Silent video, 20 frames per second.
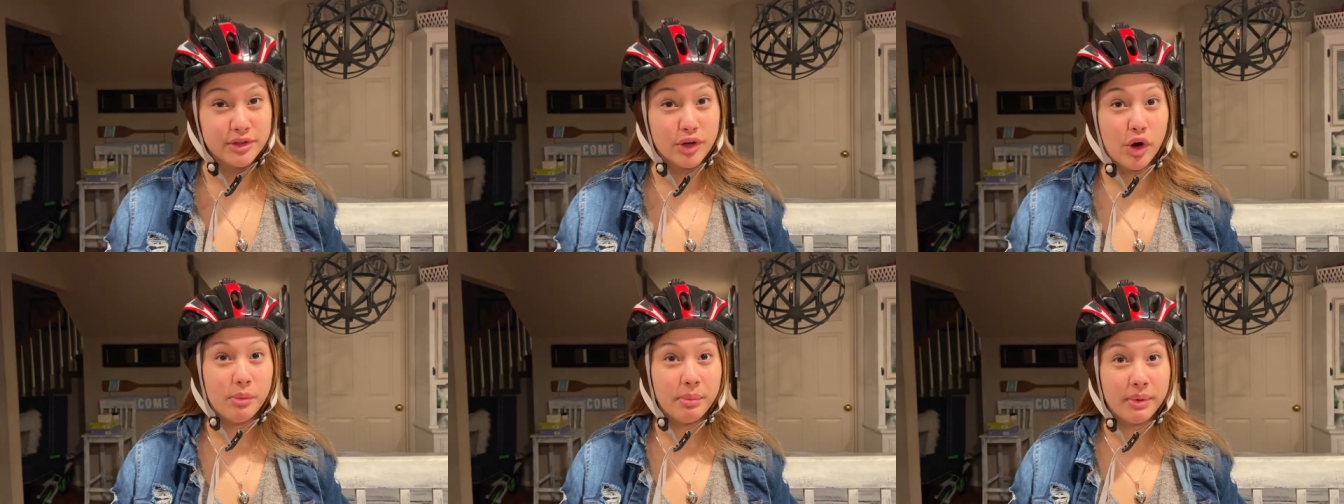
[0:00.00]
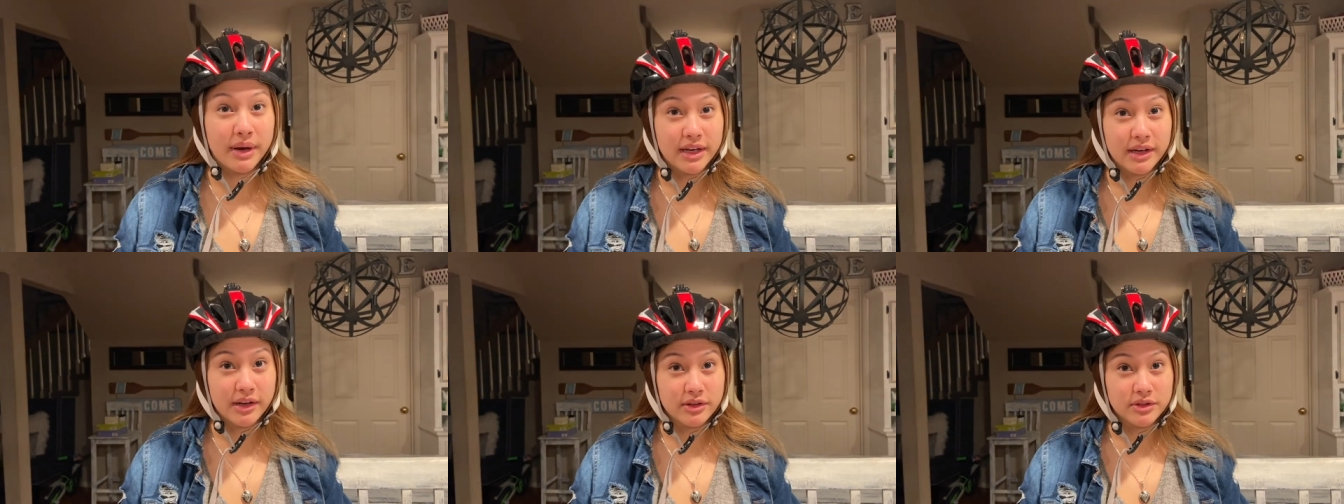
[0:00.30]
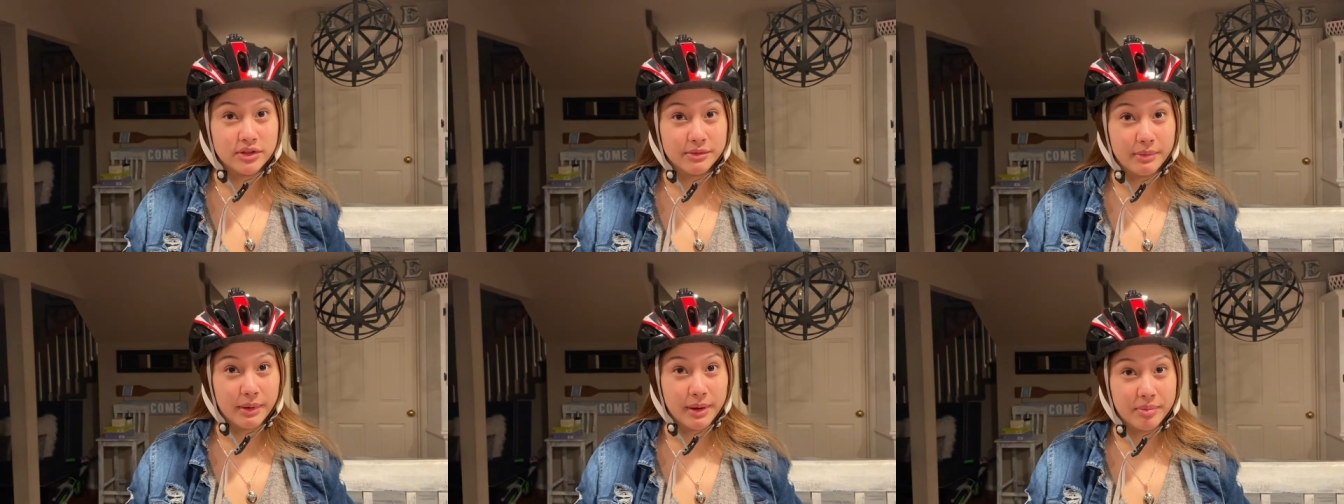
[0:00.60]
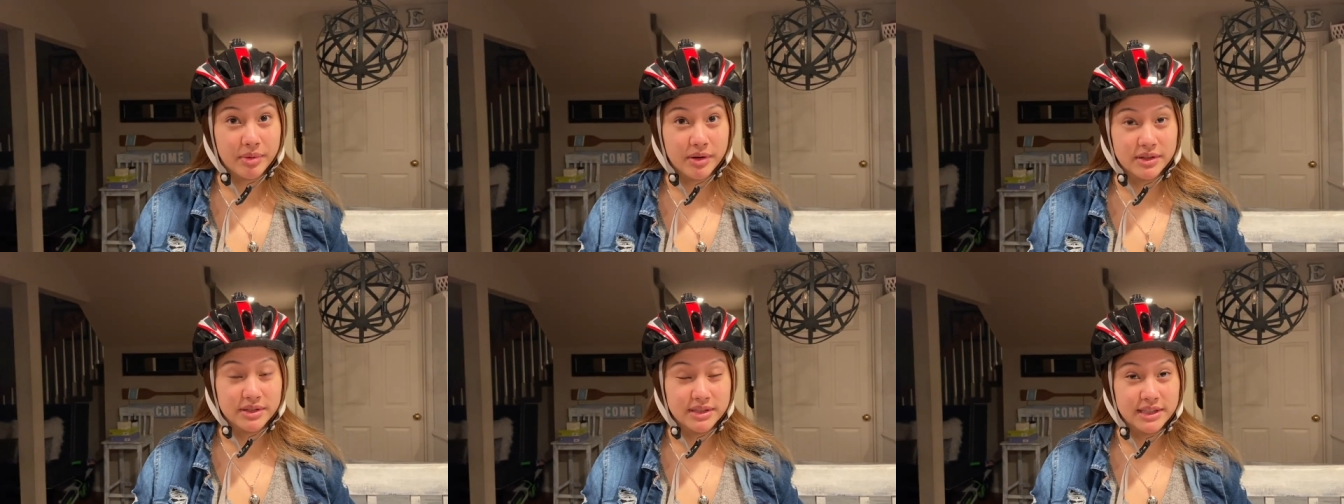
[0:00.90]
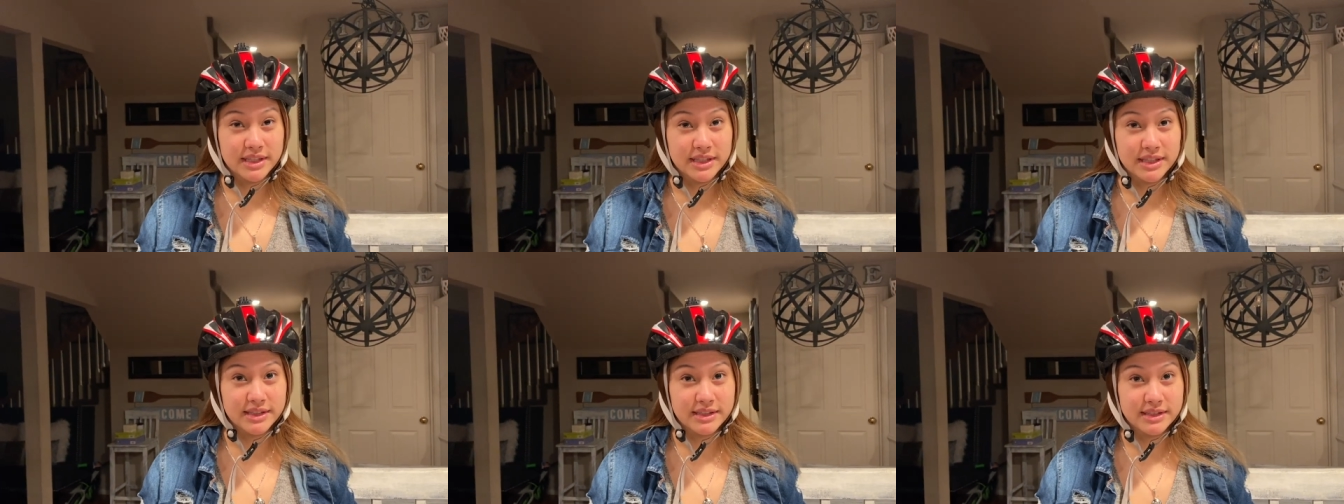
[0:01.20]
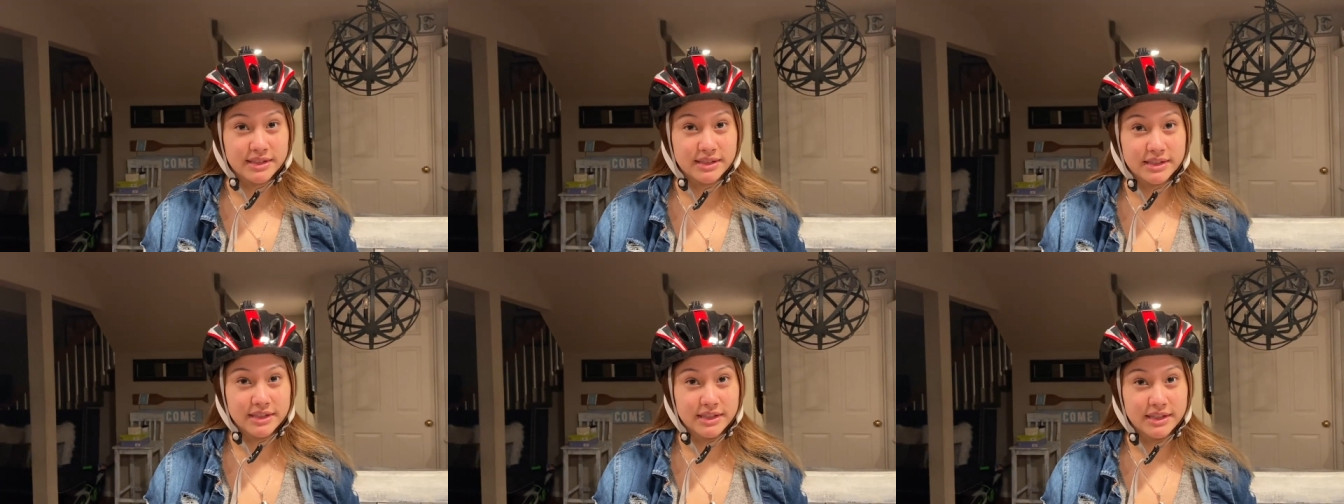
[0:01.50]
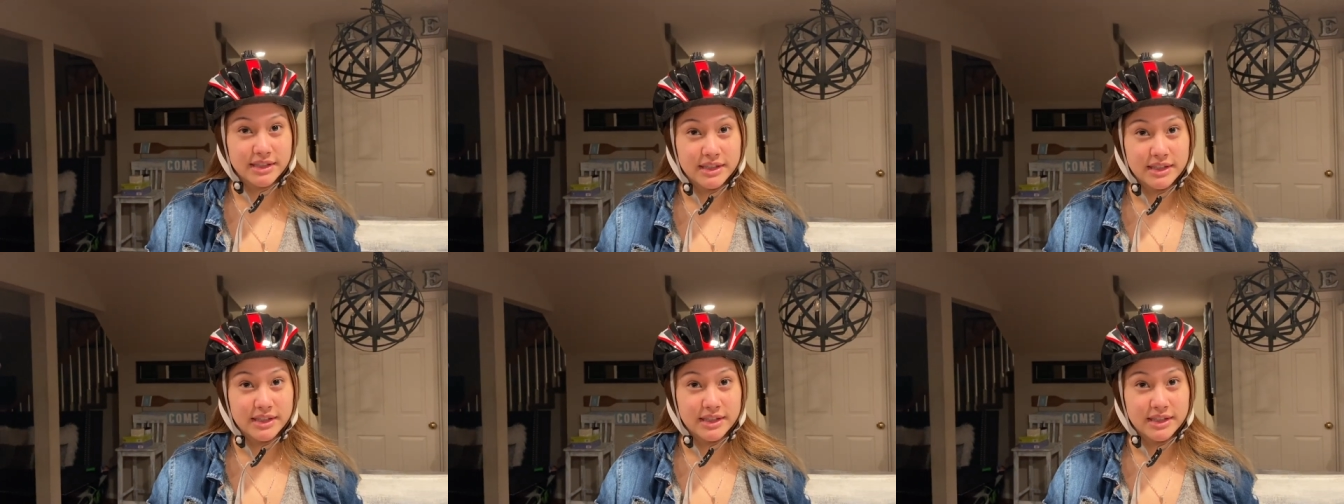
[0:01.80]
Nobody knows who my person is.